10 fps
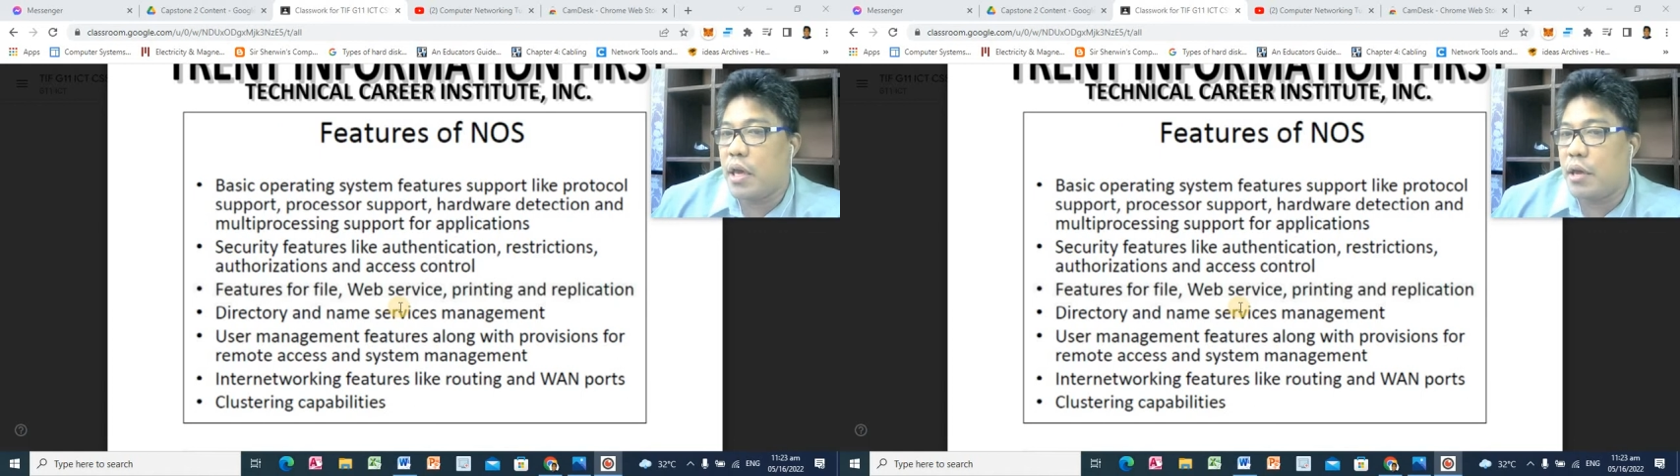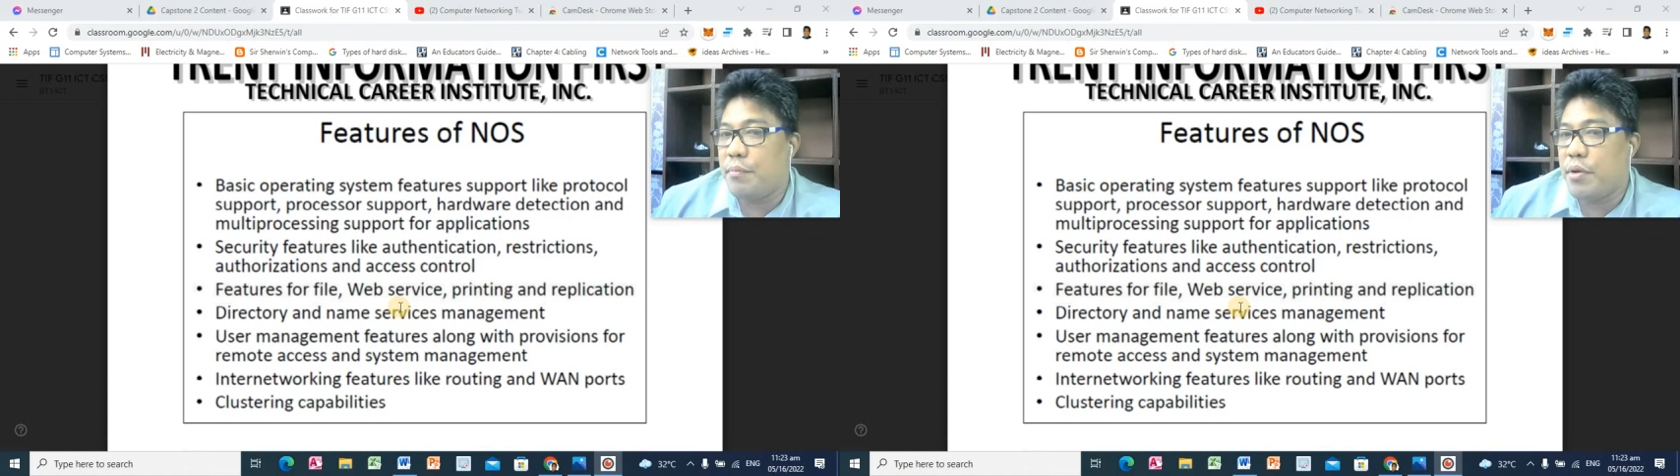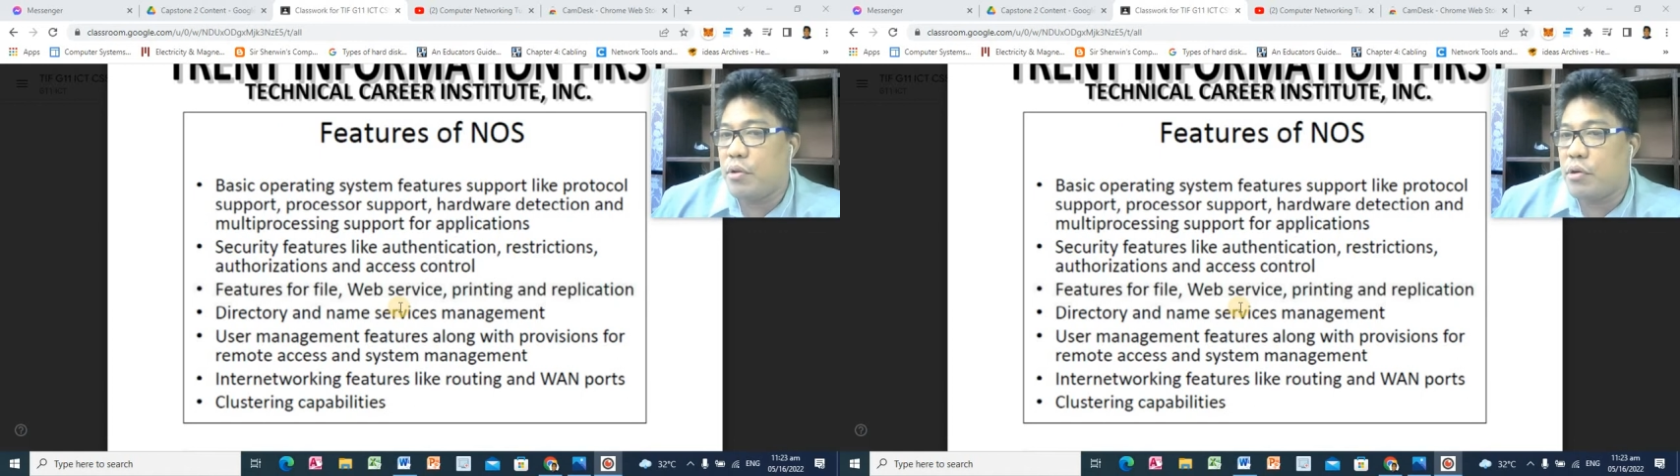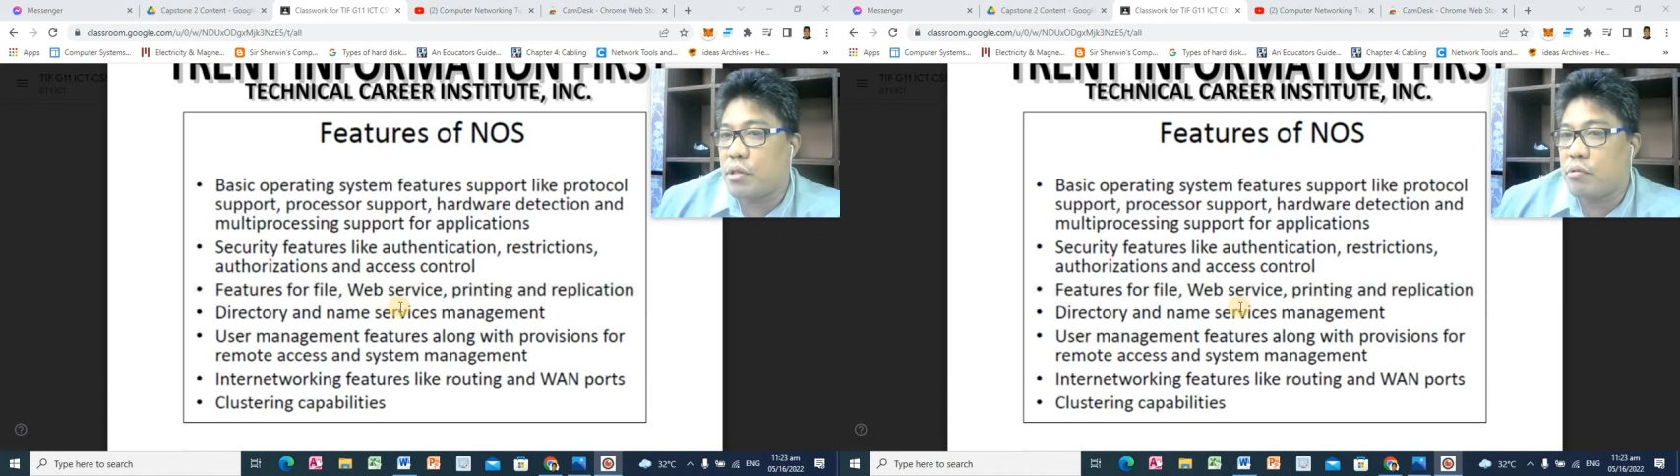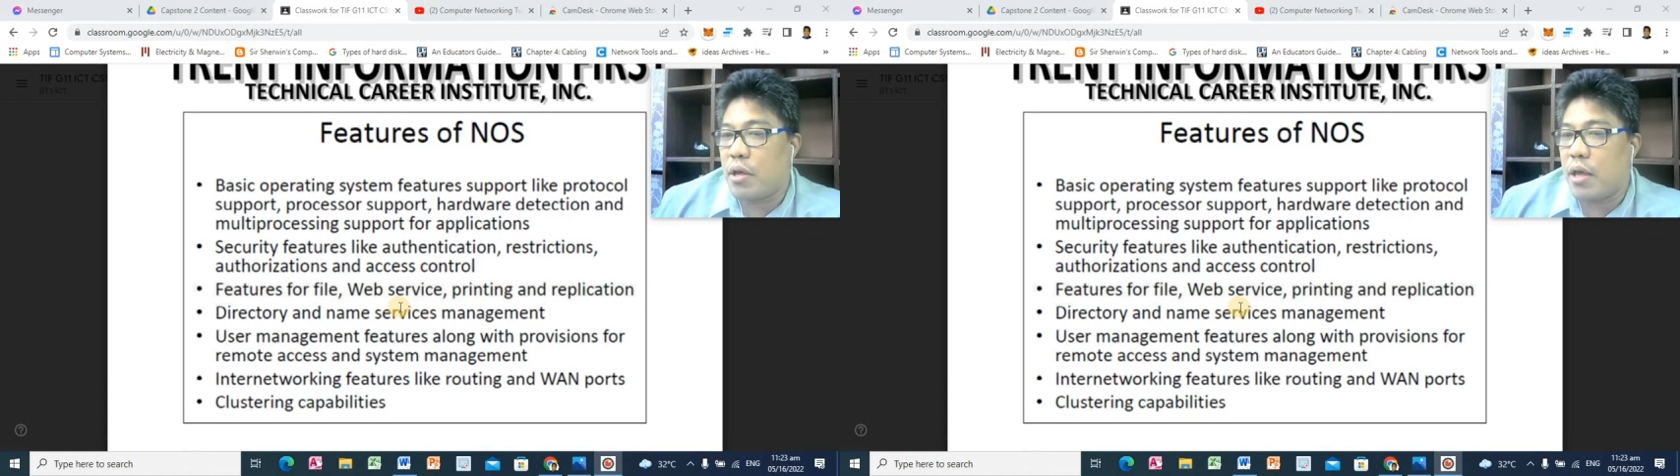every
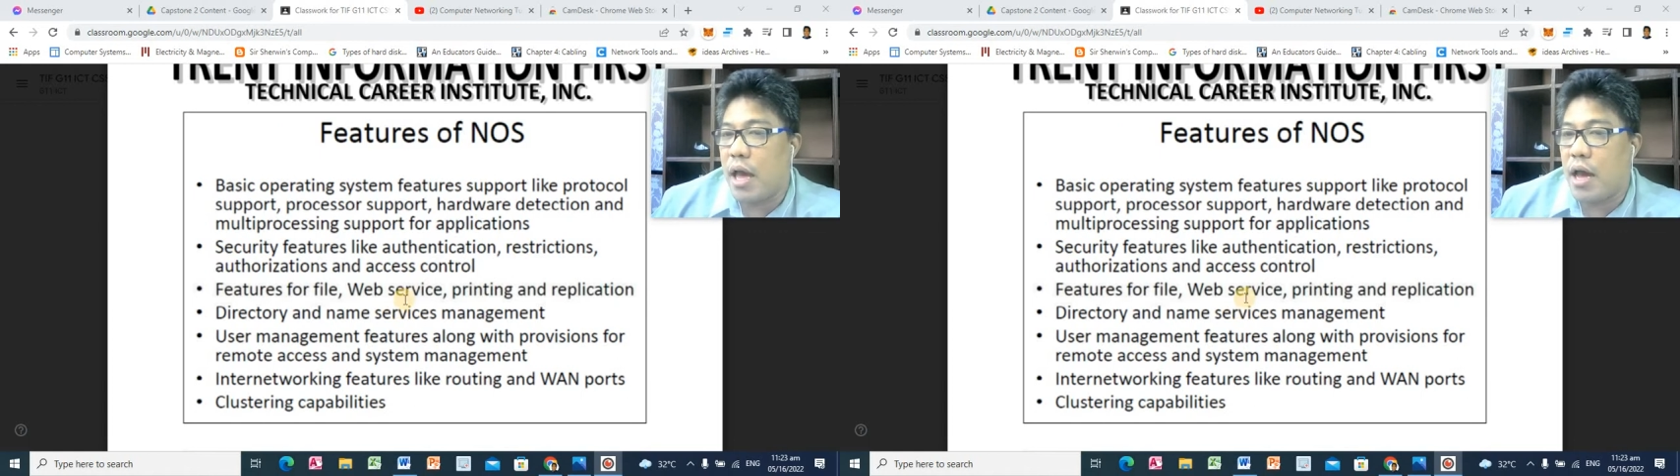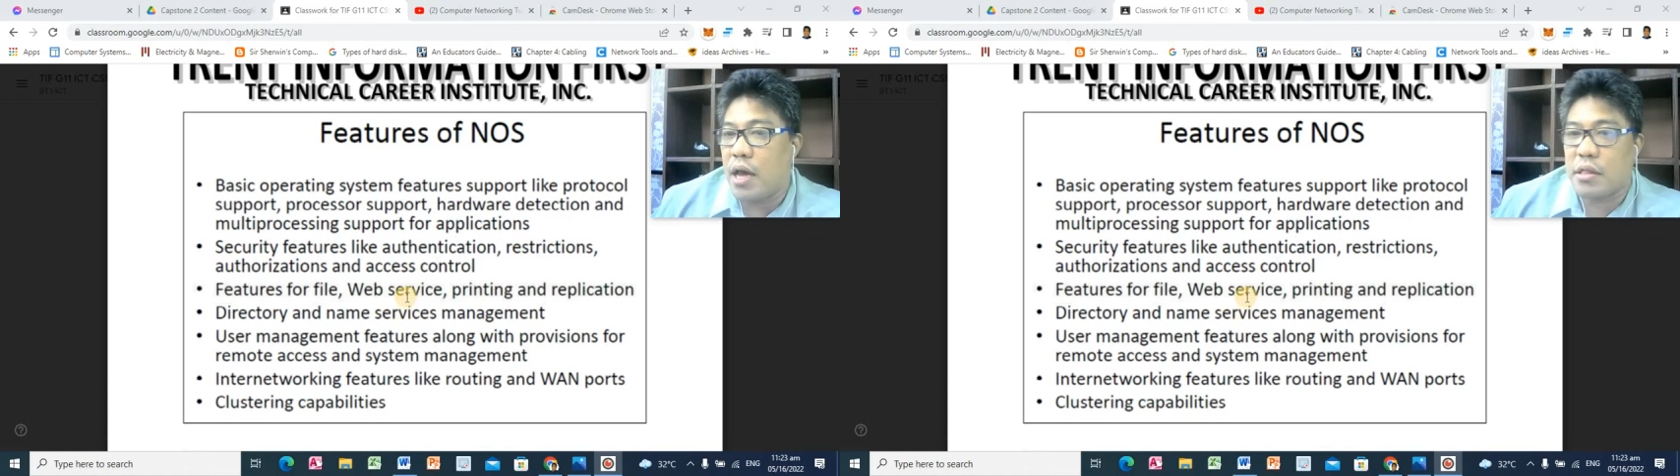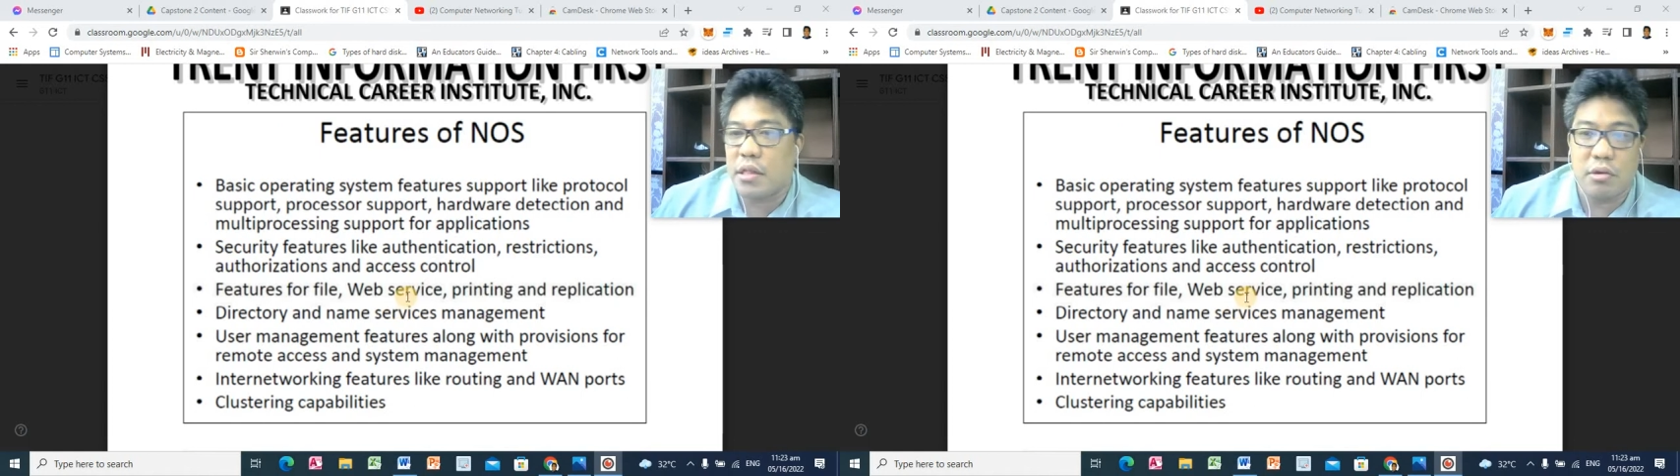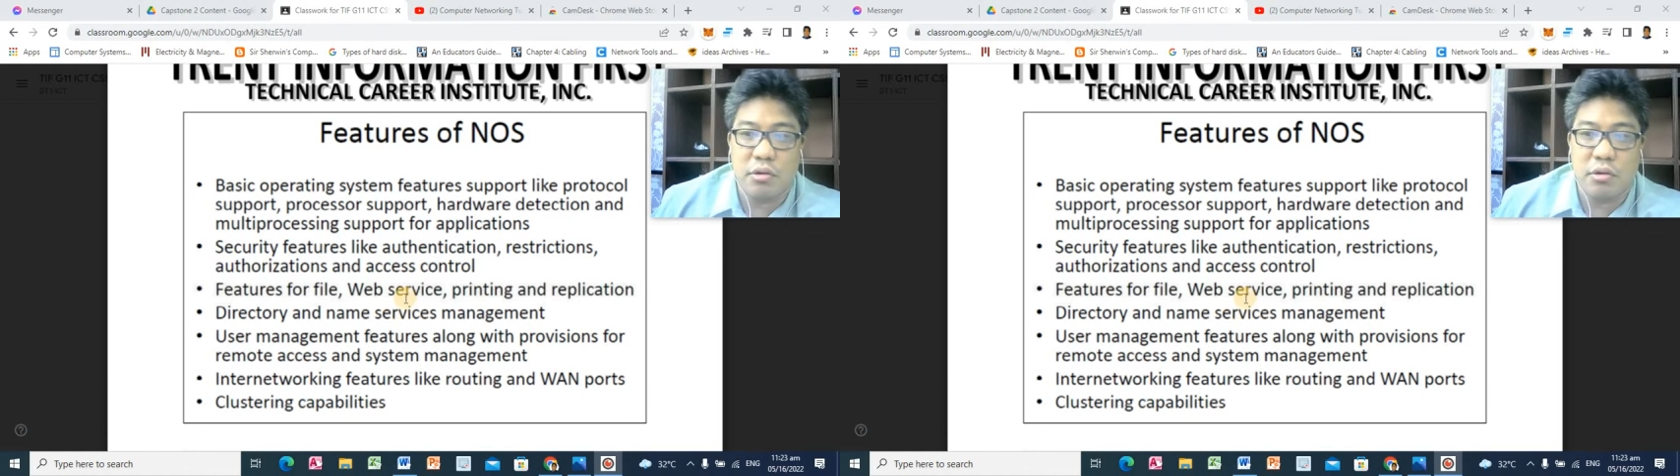NOS has a